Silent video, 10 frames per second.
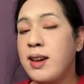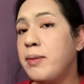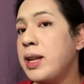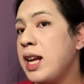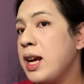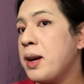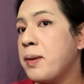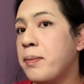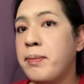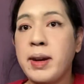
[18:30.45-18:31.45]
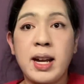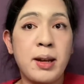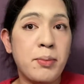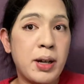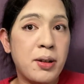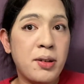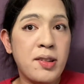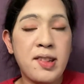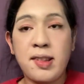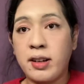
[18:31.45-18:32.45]
But hey, my
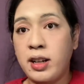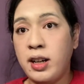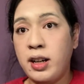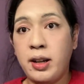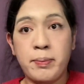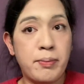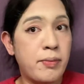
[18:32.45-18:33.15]
eyebrows are